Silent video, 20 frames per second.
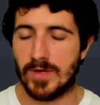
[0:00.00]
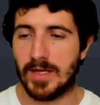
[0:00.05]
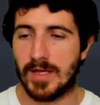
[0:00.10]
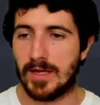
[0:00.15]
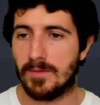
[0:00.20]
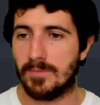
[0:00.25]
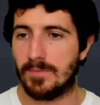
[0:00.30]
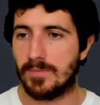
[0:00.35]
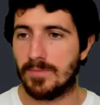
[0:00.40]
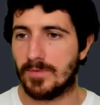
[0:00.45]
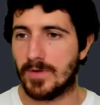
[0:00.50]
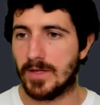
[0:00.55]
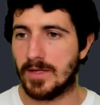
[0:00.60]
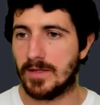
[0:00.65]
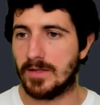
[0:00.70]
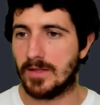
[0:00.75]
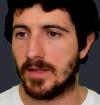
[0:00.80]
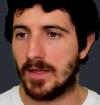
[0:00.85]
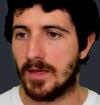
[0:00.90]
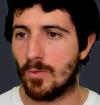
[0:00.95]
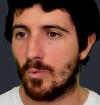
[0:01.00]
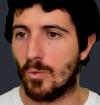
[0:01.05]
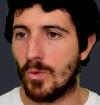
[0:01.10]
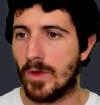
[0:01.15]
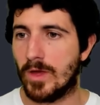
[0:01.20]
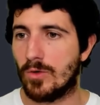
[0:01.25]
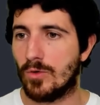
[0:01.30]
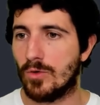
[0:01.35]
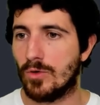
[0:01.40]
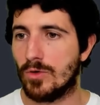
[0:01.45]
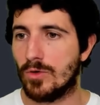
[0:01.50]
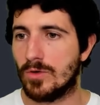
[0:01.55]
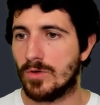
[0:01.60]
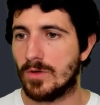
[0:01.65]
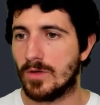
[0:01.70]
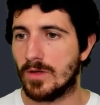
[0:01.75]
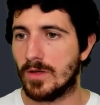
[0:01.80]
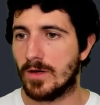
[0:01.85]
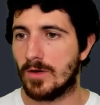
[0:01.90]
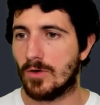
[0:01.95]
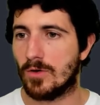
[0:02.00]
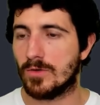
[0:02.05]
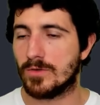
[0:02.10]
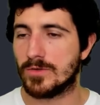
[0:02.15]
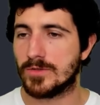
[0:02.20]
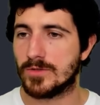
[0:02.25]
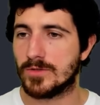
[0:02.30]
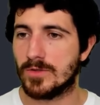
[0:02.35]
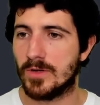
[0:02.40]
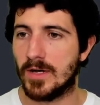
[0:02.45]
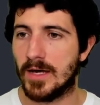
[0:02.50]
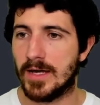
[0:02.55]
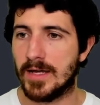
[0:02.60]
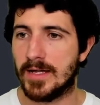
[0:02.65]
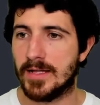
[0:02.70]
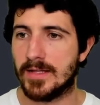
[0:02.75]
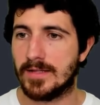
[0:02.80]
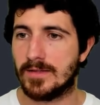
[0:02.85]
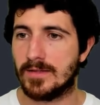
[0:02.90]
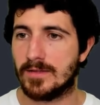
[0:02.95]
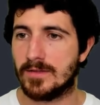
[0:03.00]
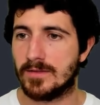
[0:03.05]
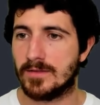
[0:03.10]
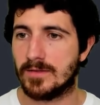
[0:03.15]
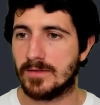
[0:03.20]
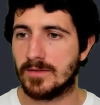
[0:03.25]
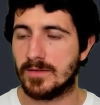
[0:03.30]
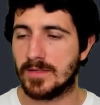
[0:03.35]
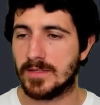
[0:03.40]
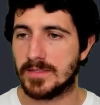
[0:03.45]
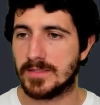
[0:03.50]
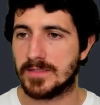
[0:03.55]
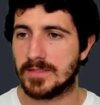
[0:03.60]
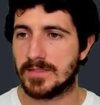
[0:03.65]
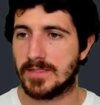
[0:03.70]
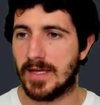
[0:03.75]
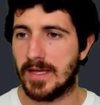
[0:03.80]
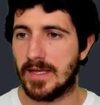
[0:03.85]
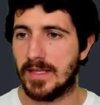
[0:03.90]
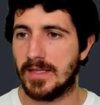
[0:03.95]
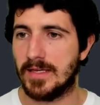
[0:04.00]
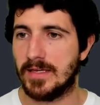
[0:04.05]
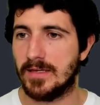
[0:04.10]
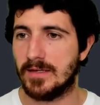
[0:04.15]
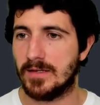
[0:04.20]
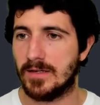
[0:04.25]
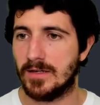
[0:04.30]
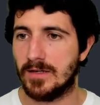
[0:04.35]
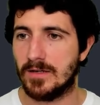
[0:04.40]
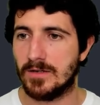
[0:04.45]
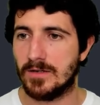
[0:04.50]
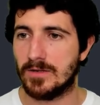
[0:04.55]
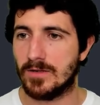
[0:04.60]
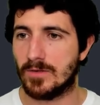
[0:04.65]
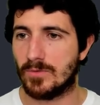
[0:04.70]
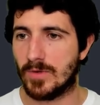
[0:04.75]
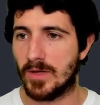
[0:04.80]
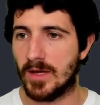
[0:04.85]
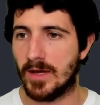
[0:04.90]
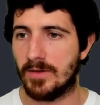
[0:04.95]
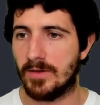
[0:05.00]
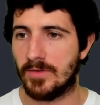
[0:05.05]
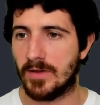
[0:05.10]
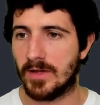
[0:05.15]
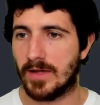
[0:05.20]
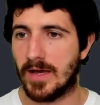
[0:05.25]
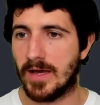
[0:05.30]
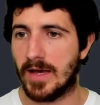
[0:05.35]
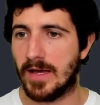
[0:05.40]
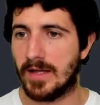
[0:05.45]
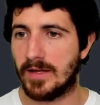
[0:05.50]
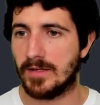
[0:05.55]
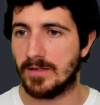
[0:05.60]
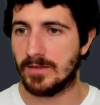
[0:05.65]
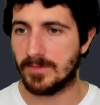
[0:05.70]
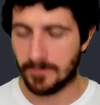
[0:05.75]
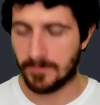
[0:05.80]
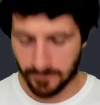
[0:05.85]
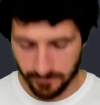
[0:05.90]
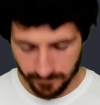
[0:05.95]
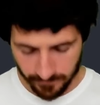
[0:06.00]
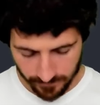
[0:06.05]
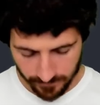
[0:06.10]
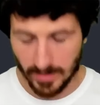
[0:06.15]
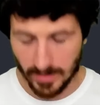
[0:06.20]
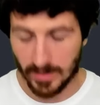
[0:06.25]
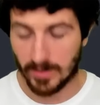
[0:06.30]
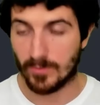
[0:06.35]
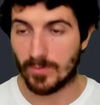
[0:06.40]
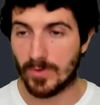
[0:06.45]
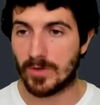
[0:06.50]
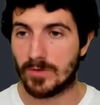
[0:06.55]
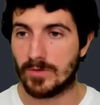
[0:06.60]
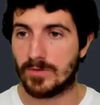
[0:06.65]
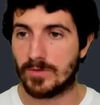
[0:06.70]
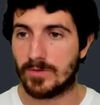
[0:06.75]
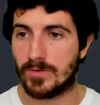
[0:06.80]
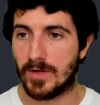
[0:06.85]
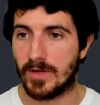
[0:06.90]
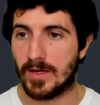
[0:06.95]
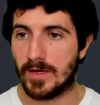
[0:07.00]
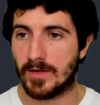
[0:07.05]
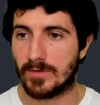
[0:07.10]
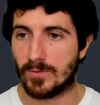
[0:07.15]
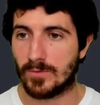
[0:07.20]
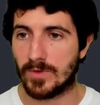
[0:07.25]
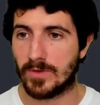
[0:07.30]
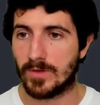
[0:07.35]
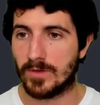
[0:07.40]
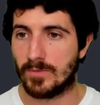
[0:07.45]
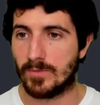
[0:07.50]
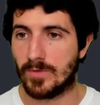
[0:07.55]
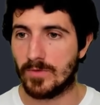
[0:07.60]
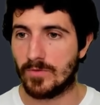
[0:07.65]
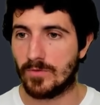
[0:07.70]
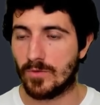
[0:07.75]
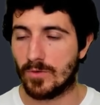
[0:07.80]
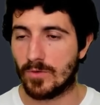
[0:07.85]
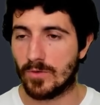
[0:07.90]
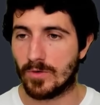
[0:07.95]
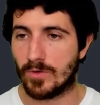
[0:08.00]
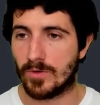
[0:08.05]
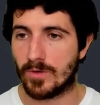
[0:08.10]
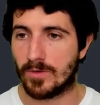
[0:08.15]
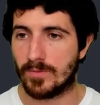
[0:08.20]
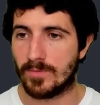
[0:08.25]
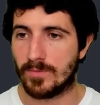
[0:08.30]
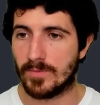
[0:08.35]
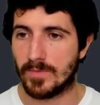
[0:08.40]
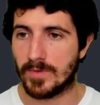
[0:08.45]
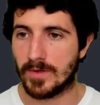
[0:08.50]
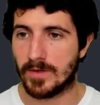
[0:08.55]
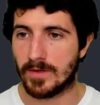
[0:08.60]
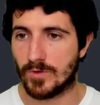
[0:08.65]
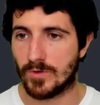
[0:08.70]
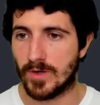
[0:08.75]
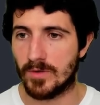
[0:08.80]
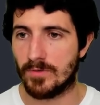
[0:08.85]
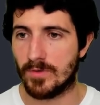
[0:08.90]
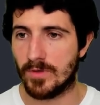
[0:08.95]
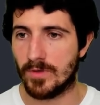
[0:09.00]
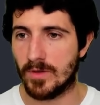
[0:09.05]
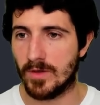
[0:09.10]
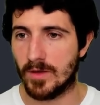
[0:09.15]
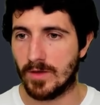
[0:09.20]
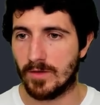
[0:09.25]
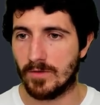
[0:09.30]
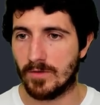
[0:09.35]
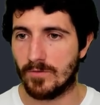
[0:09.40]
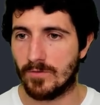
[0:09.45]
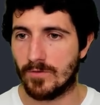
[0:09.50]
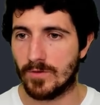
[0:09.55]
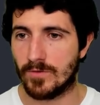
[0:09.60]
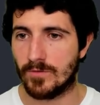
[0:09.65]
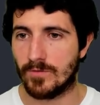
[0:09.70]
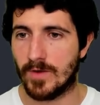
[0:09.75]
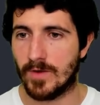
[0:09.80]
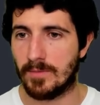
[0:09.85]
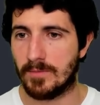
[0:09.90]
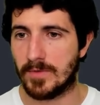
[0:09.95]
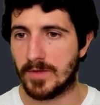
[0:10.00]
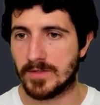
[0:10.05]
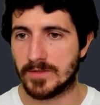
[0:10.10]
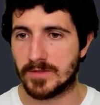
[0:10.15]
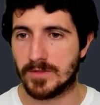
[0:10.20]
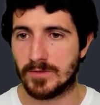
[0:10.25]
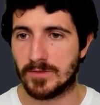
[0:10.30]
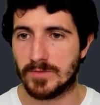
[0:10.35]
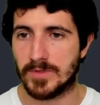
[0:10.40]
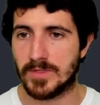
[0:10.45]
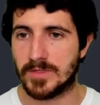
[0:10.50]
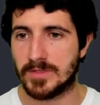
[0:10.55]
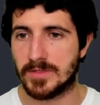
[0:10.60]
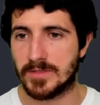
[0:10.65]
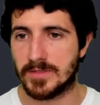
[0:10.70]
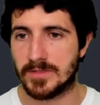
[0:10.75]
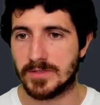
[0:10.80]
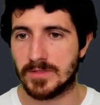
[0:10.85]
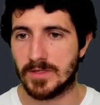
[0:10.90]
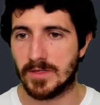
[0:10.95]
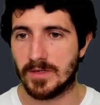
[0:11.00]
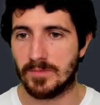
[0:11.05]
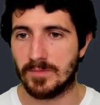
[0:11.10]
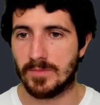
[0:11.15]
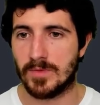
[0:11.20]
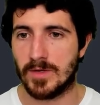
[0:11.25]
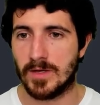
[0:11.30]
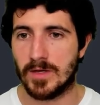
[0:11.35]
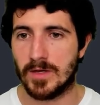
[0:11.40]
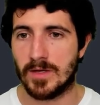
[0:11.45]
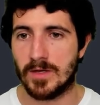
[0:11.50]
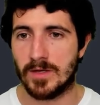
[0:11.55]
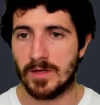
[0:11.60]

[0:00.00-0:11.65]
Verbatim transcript: recap, right? Like we could also add styling here that we haven't added. And we could say, as we did before, for everything, font family is going to be system